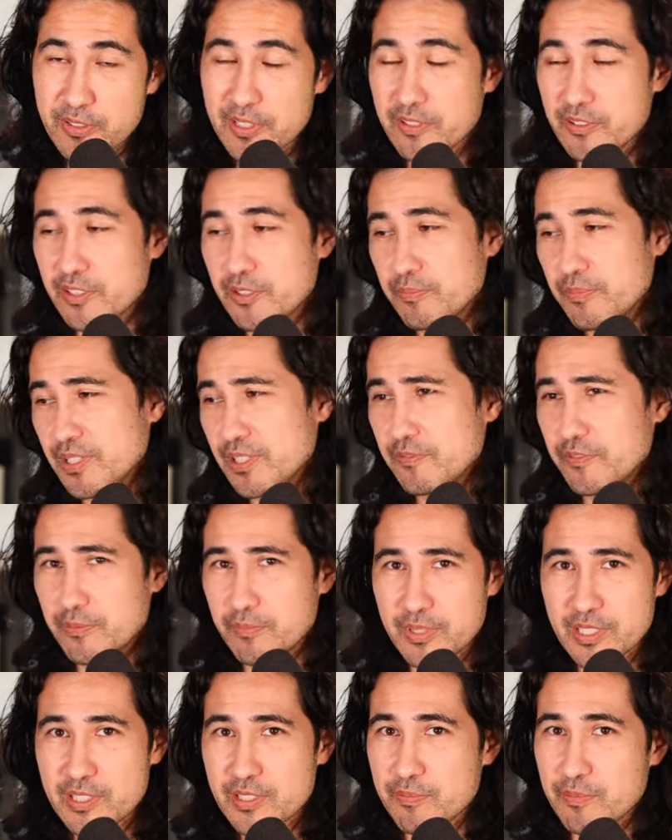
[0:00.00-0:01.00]
There can even
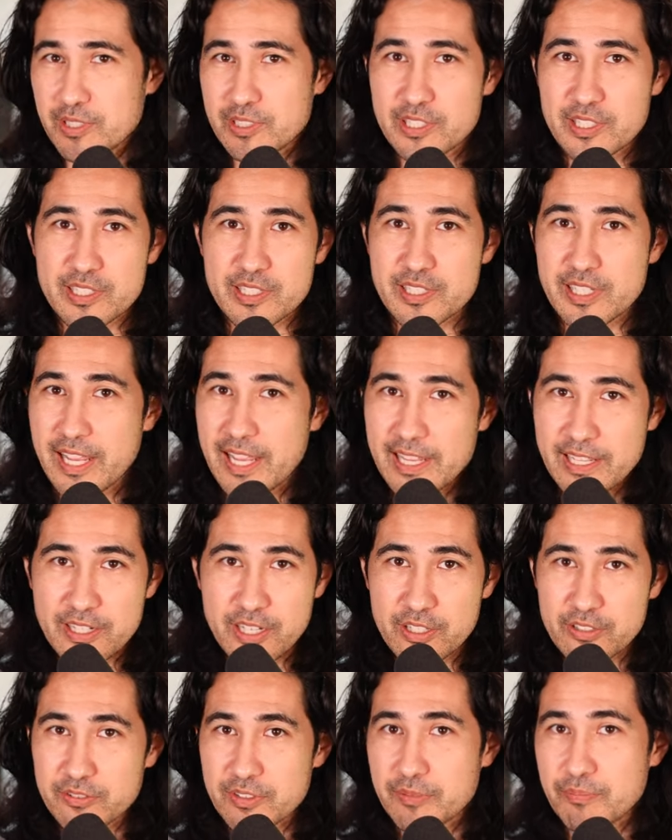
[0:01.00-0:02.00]
be as much as
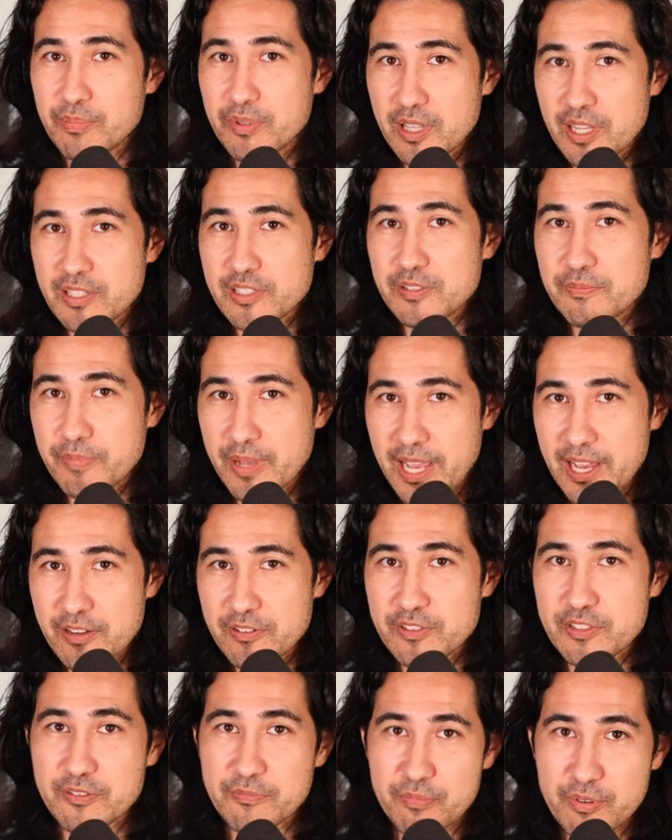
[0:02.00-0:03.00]
800 plus
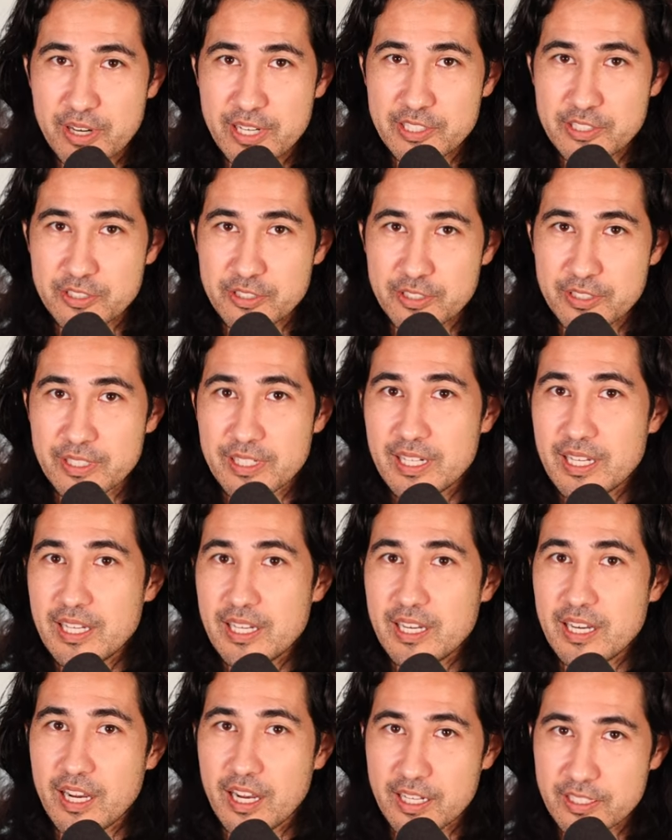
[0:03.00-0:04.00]
pounds of pressure
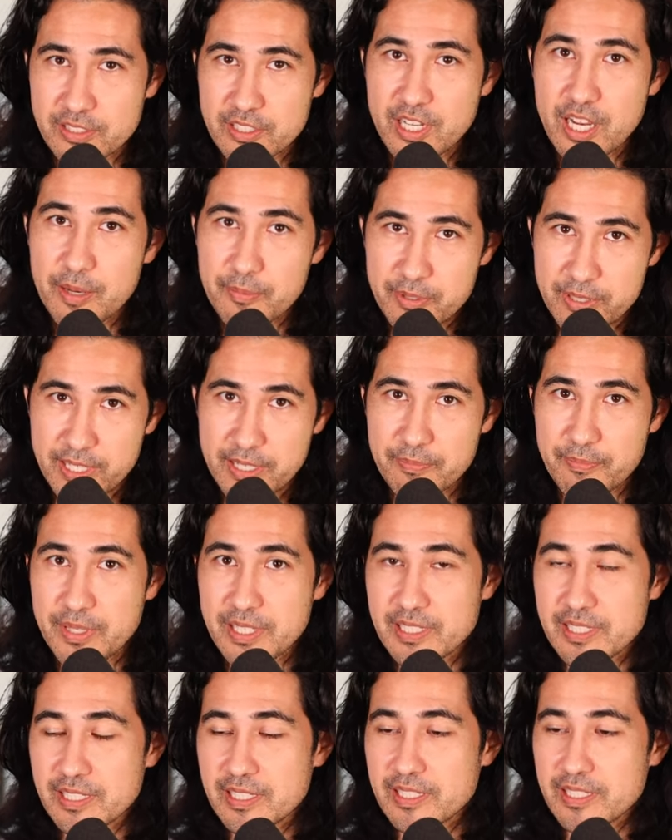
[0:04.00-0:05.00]
on top of them,
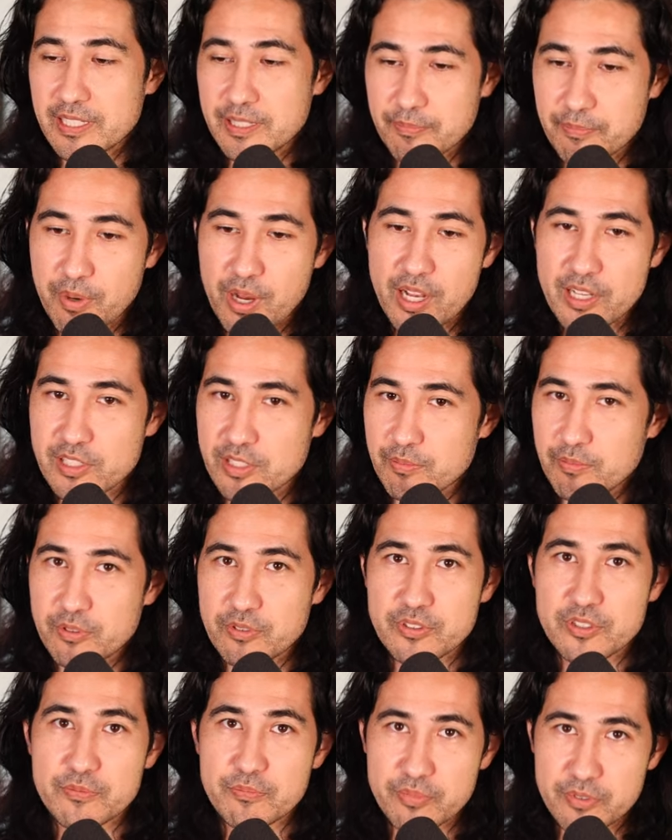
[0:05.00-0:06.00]
making it
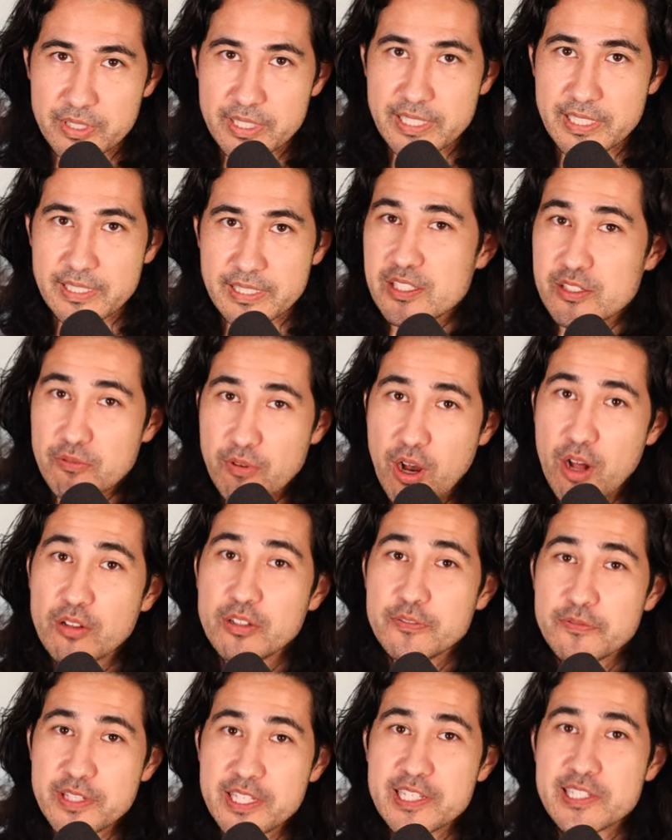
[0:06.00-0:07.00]
impossible to breathe. So,
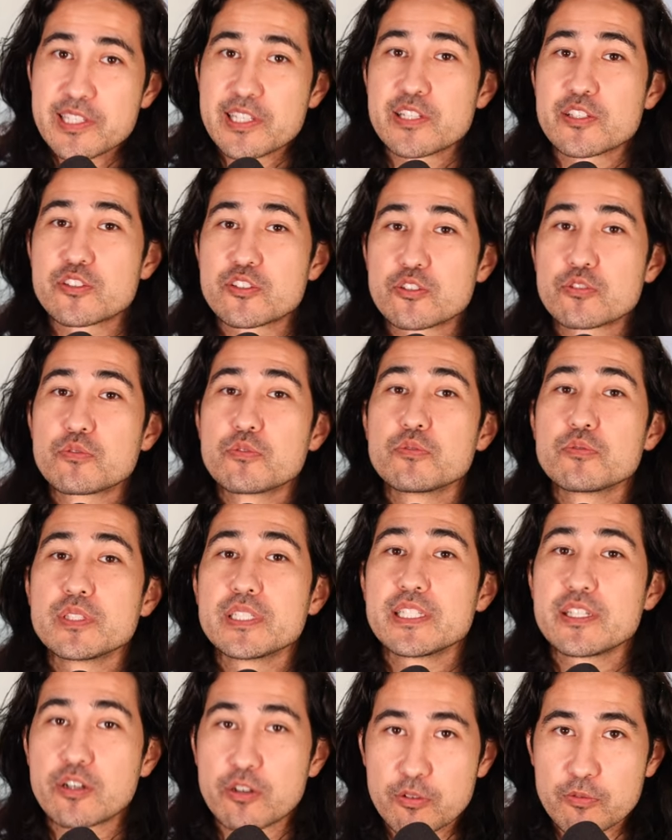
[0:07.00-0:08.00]
all of this is
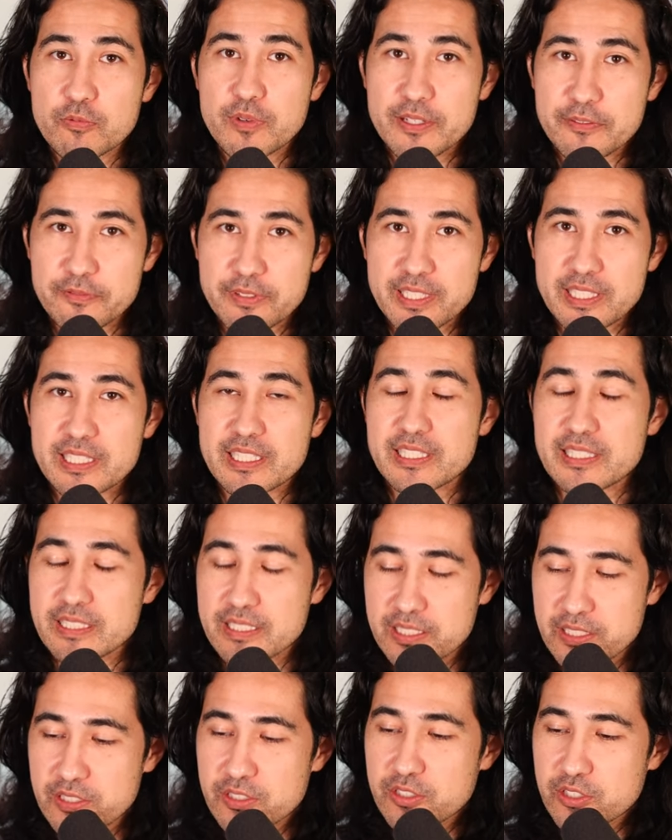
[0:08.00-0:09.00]
truly horrific
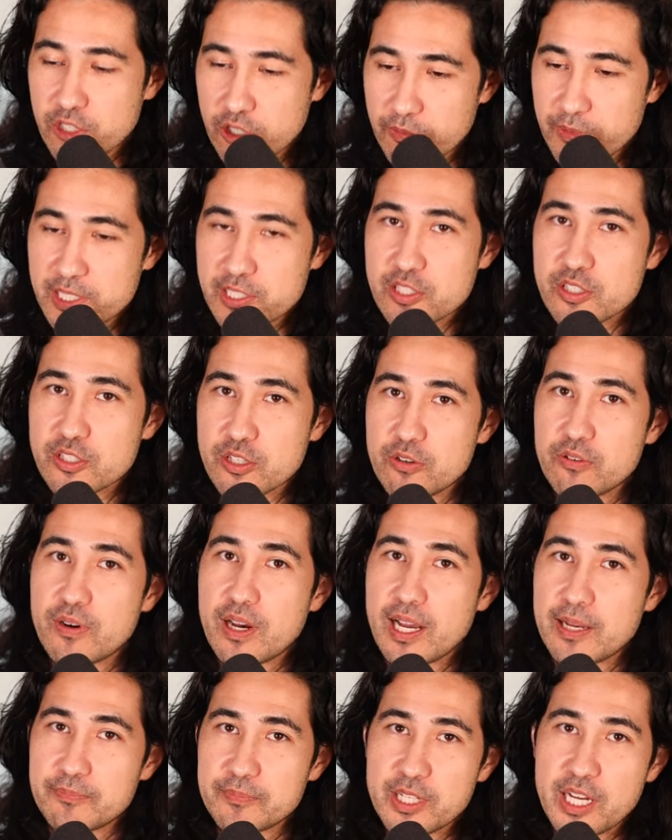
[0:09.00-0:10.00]
so much so,
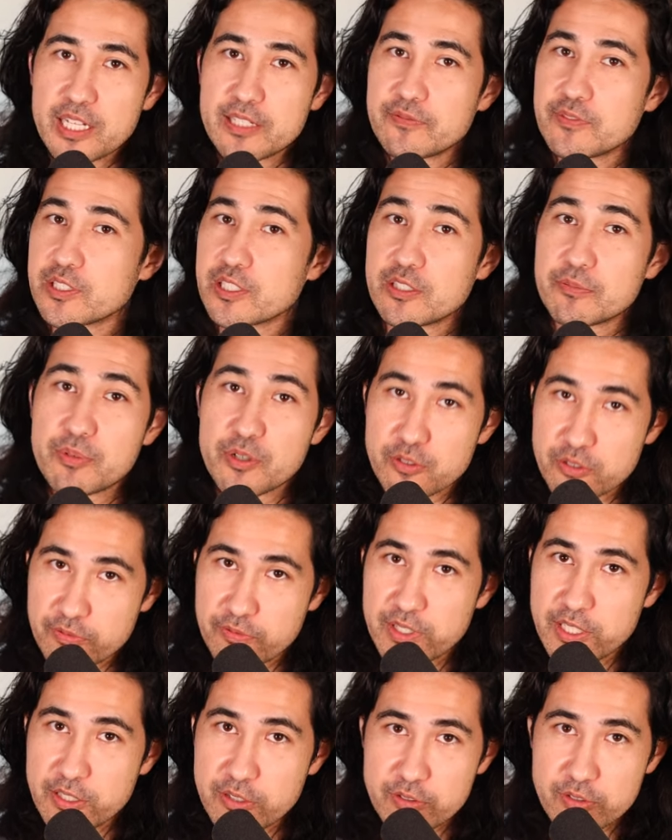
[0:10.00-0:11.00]
I'm not even going to post
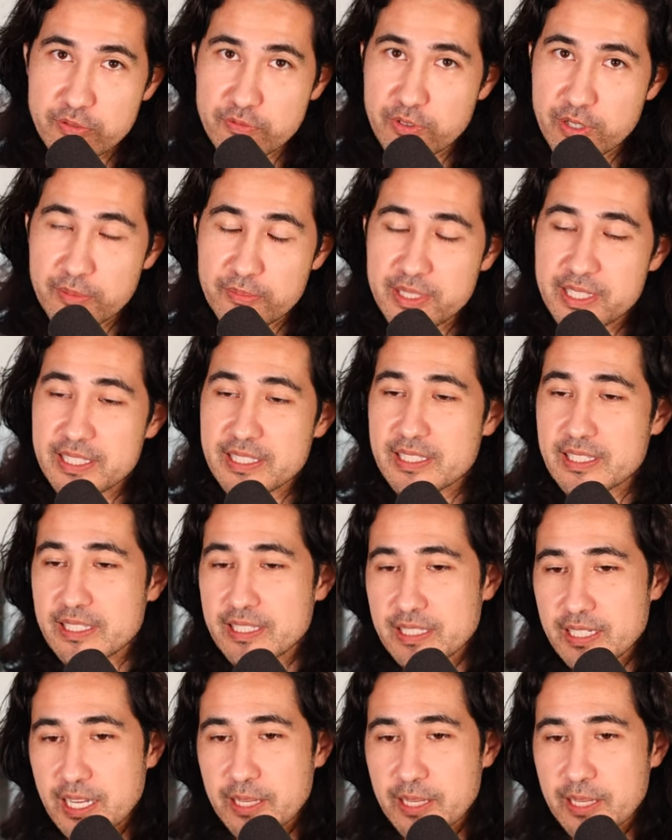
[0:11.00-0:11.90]
videos from it.